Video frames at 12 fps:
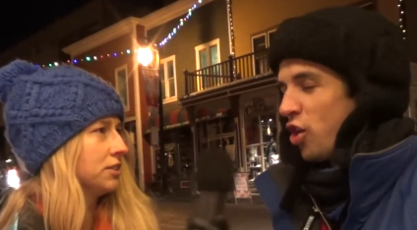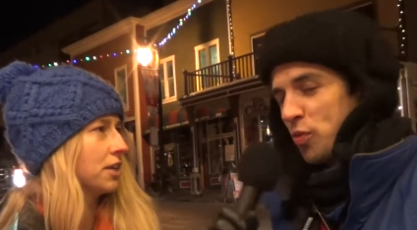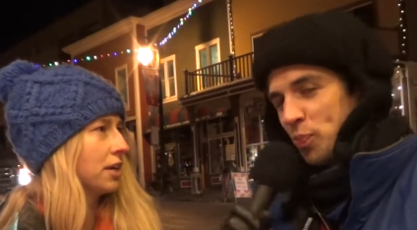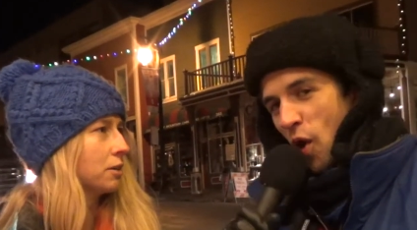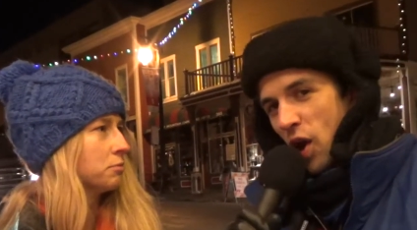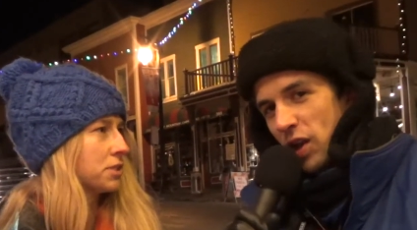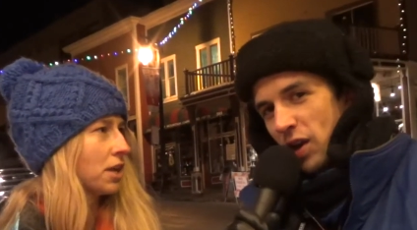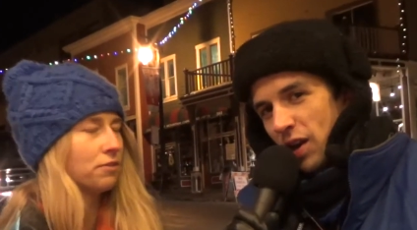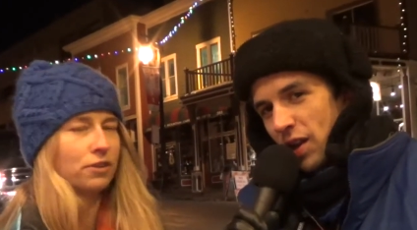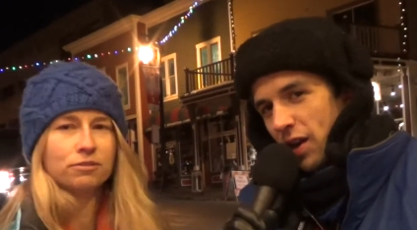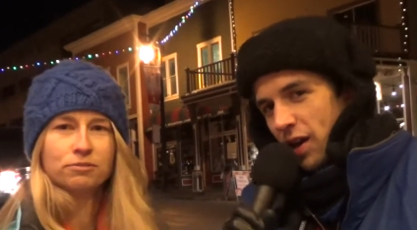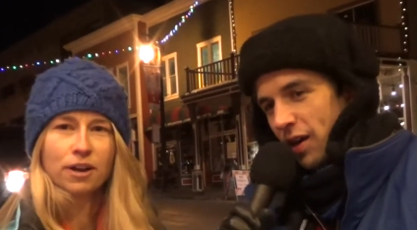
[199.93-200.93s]
Speaker 1: spoiler
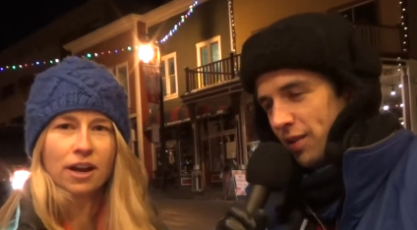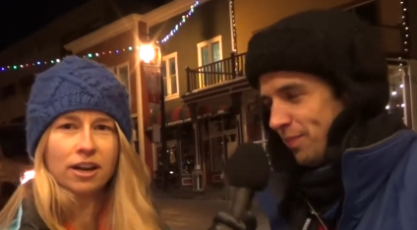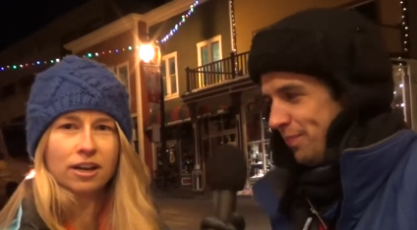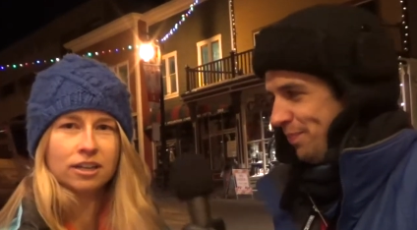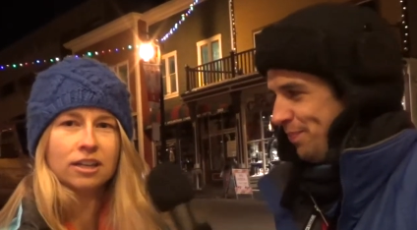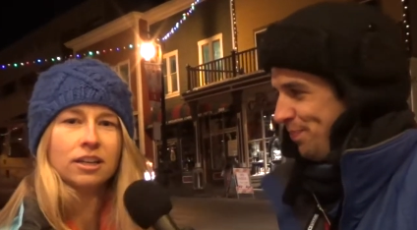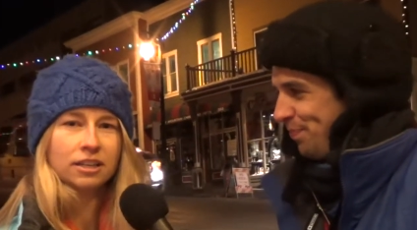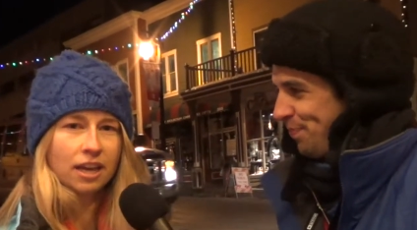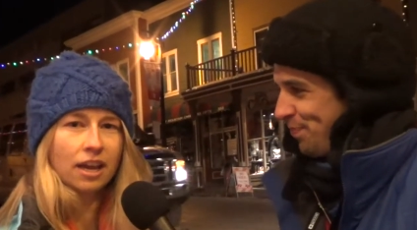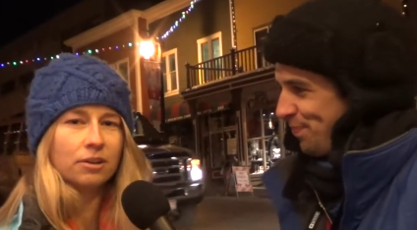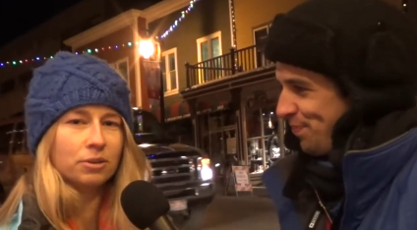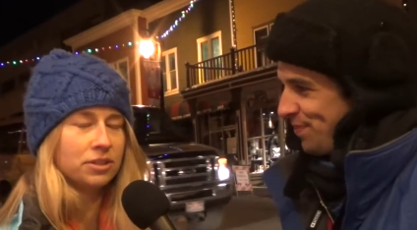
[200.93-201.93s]
alert.
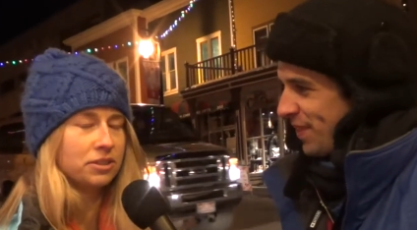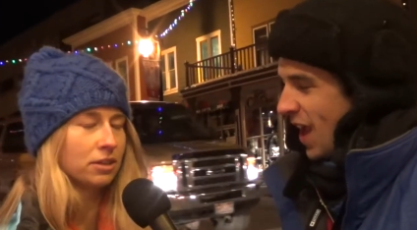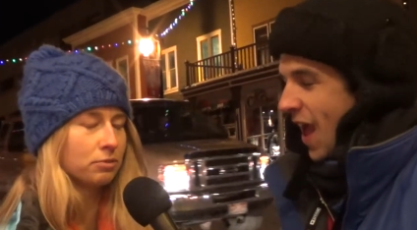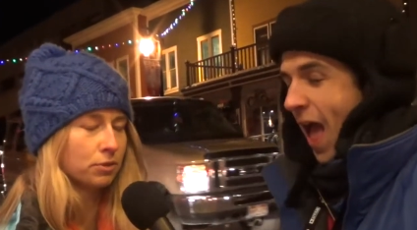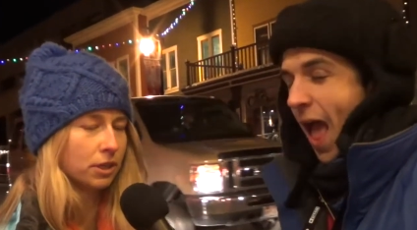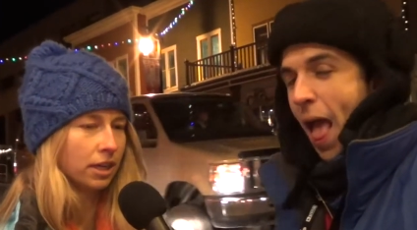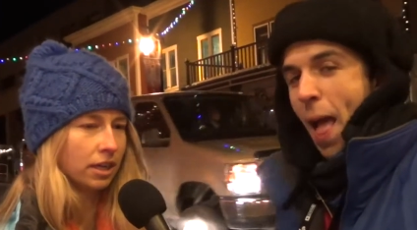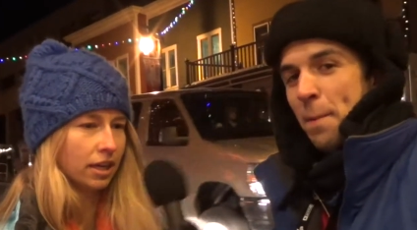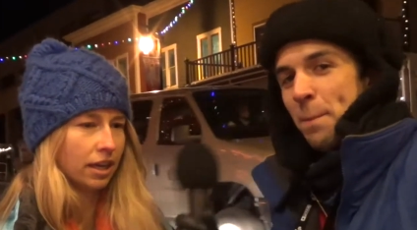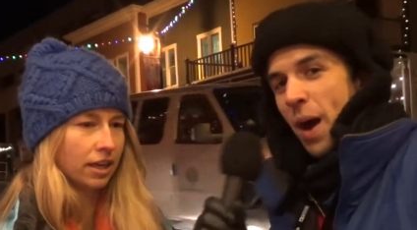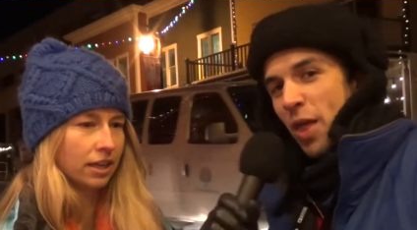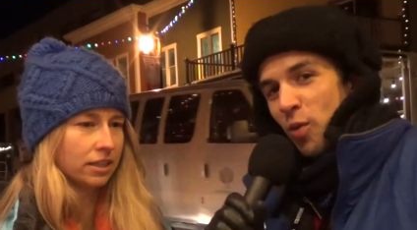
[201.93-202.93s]
Yeah, right there for you.
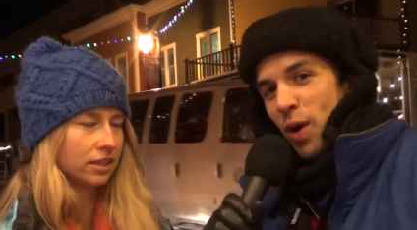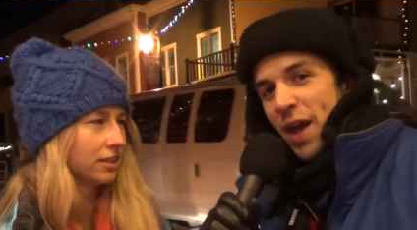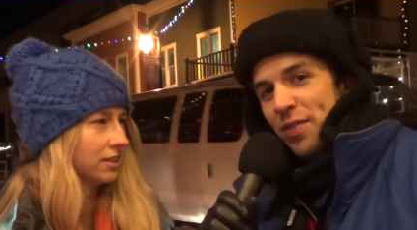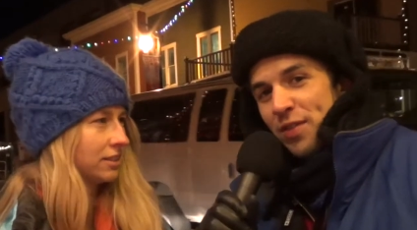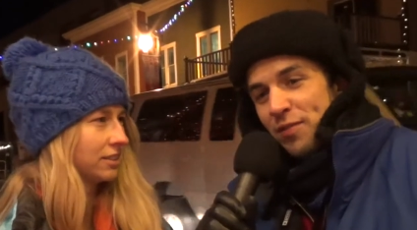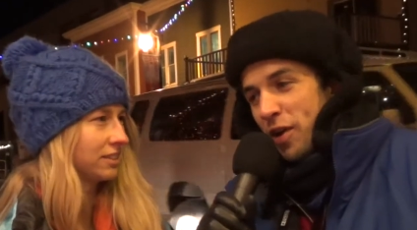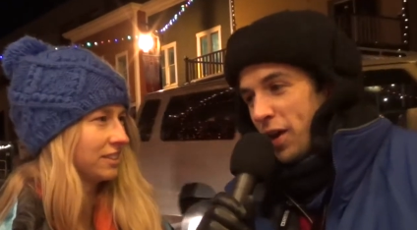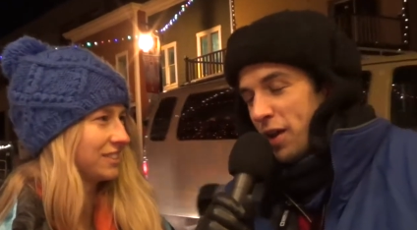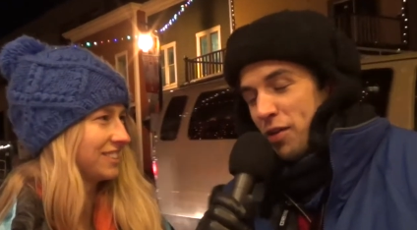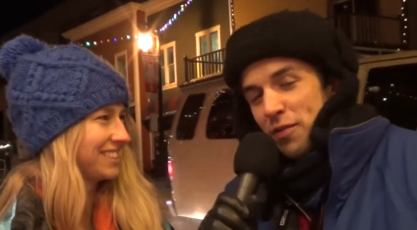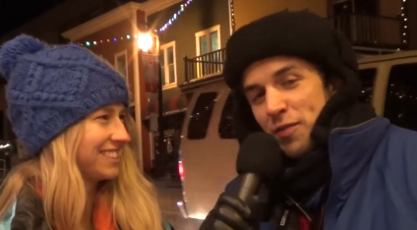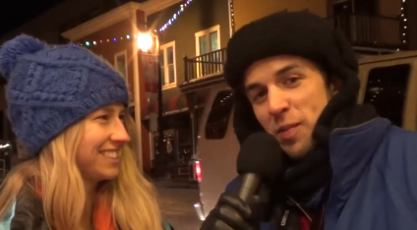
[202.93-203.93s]
Speaker 2: By the way, at the very
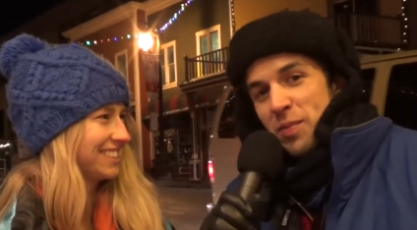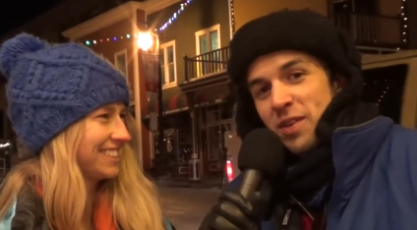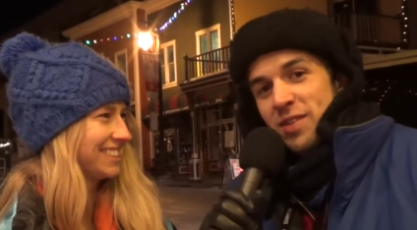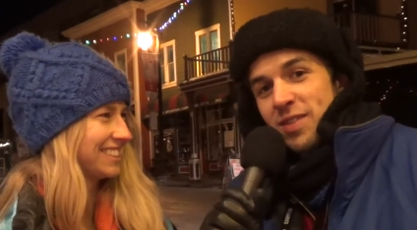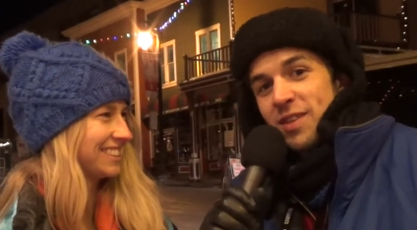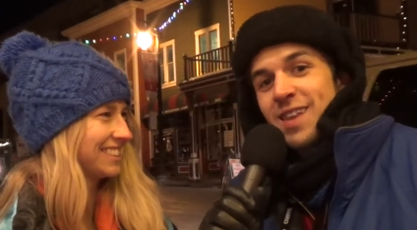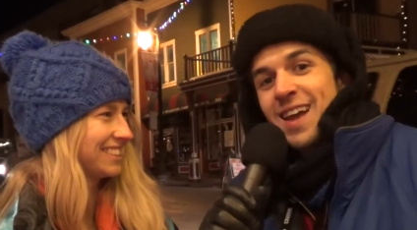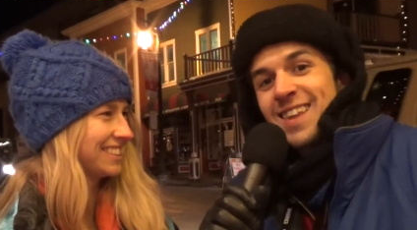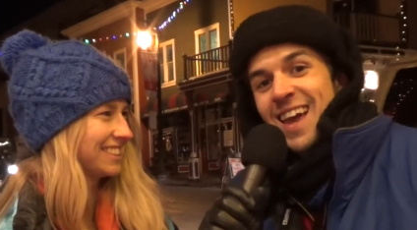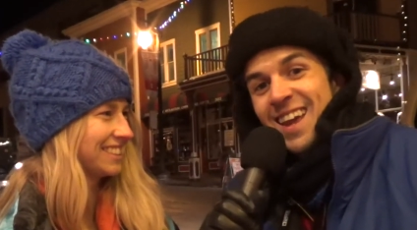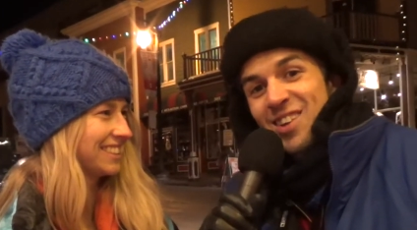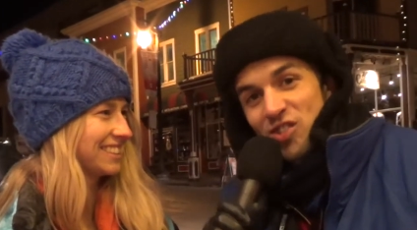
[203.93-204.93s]
end of the film, the, the
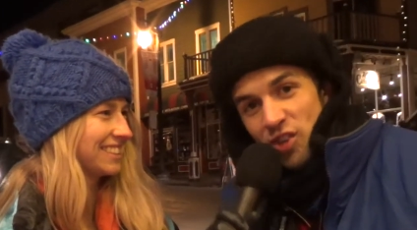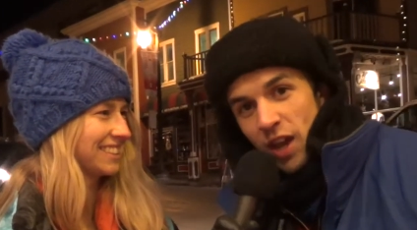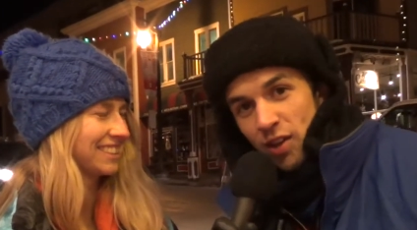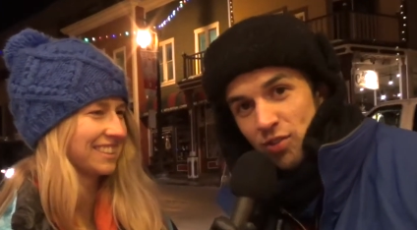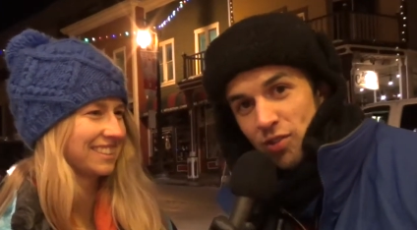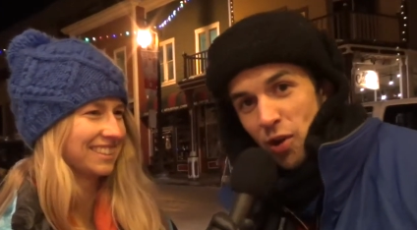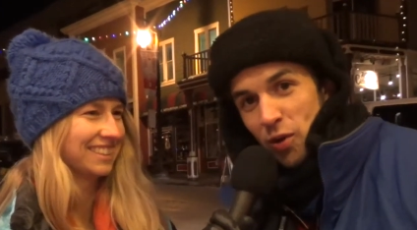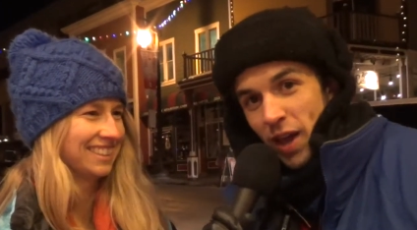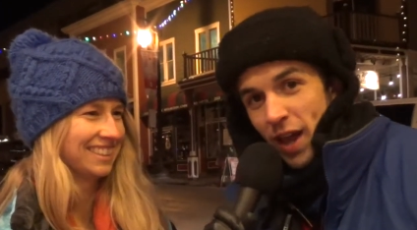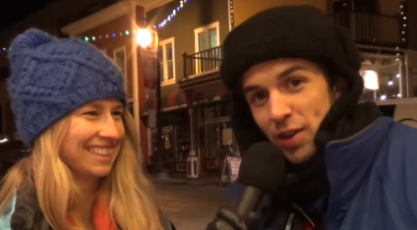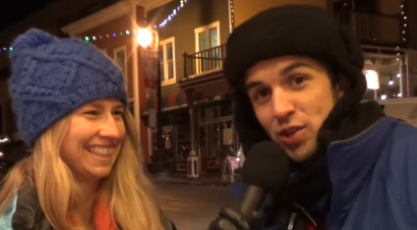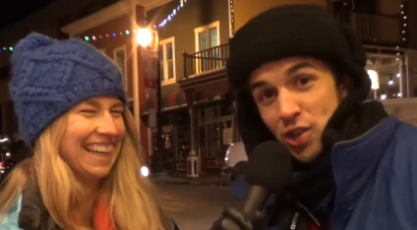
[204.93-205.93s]
Titanic sinks.
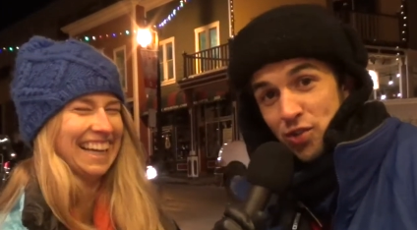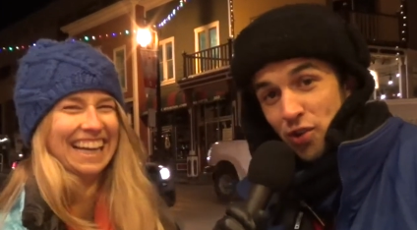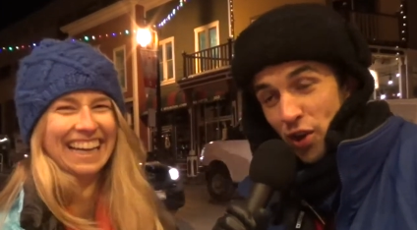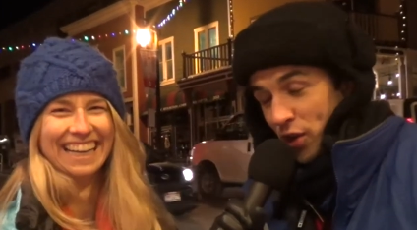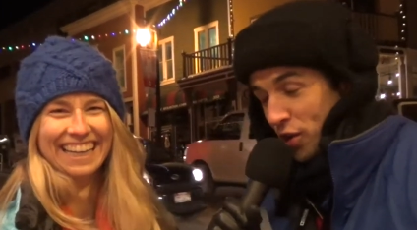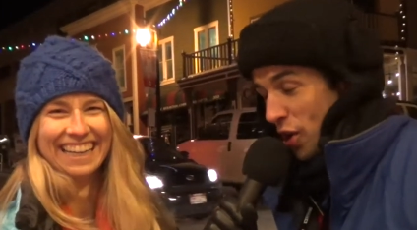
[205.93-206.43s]
Okay, just so you